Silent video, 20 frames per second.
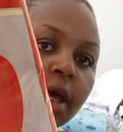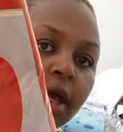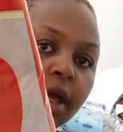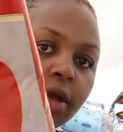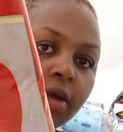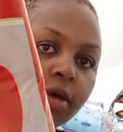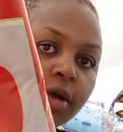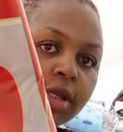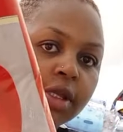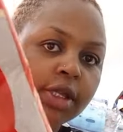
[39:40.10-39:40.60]
I
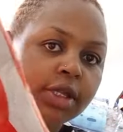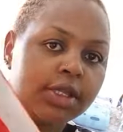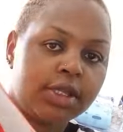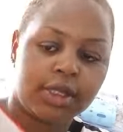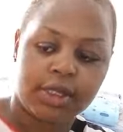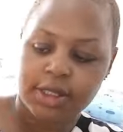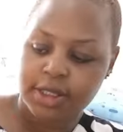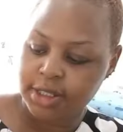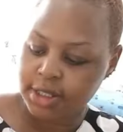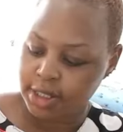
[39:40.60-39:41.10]
got it
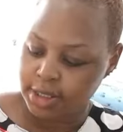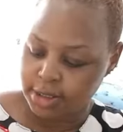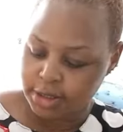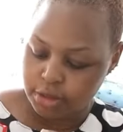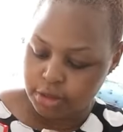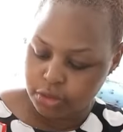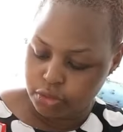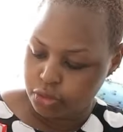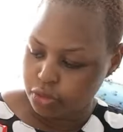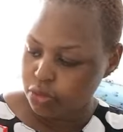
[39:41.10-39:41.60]
in size
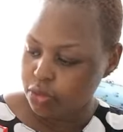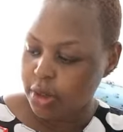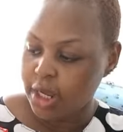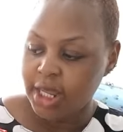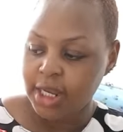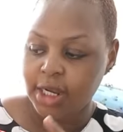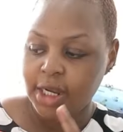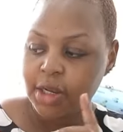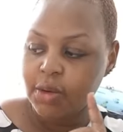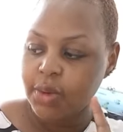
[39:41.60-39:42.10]
2. I
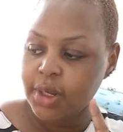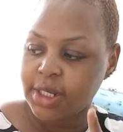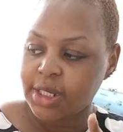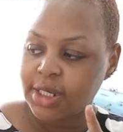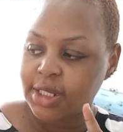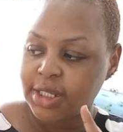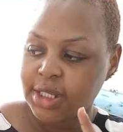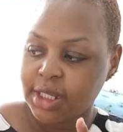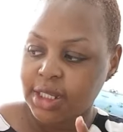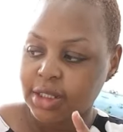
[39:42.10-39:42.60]
really wanted
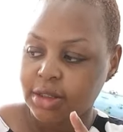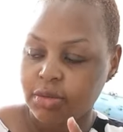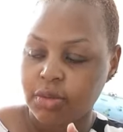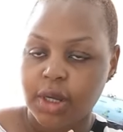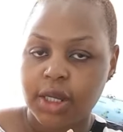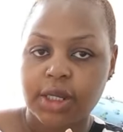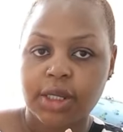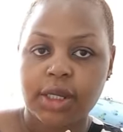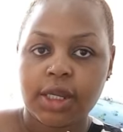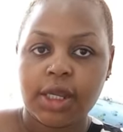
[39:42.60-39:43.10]
size
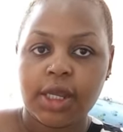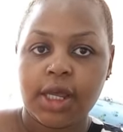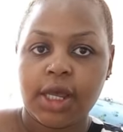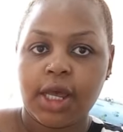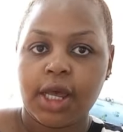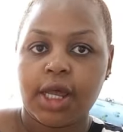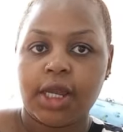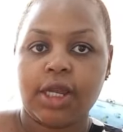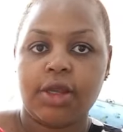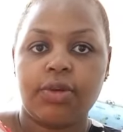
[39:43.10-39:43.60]
1
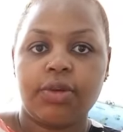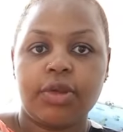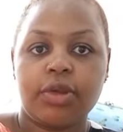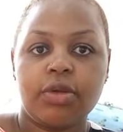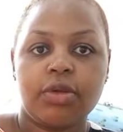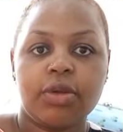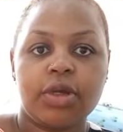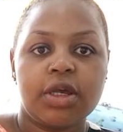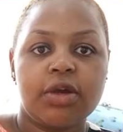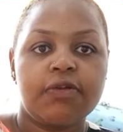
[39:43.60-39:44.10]
and I was
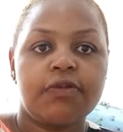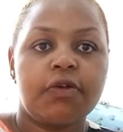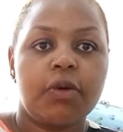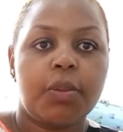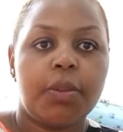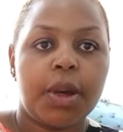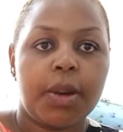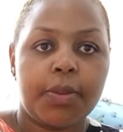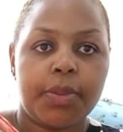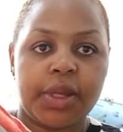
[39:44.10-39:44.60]
looking for
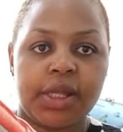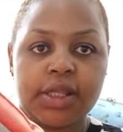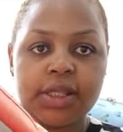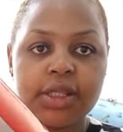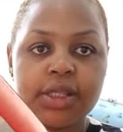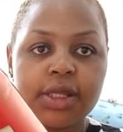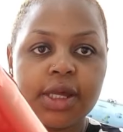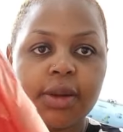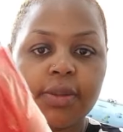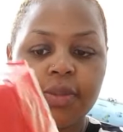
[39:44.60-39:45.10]
Pampers
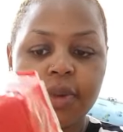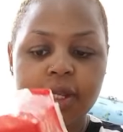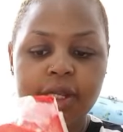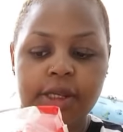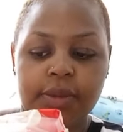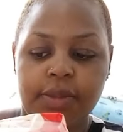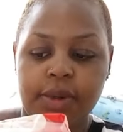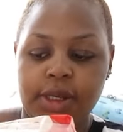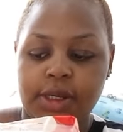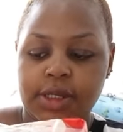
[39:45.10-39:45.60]

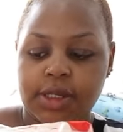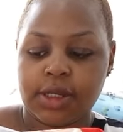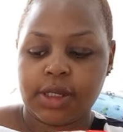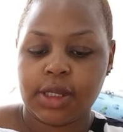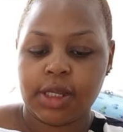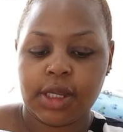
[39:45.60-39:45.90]
Company but